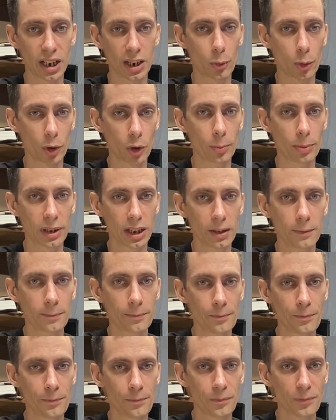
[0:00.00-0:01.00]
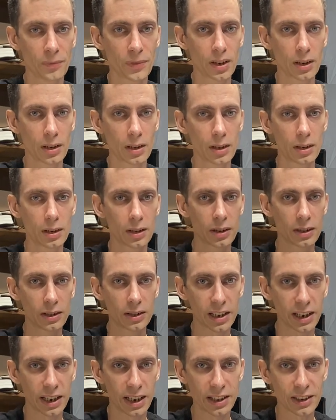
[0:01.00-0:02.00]
then it will be.
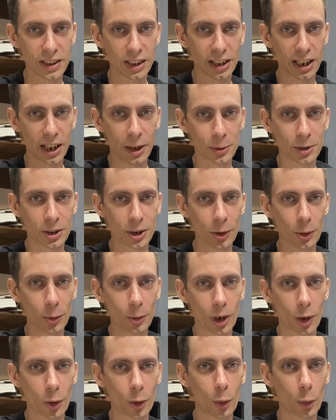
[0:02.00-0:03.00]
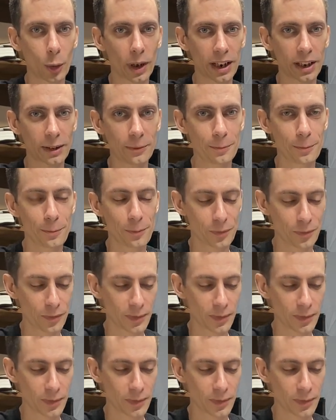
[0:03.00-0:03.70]
Said he's a Leo too. Oh, quit it.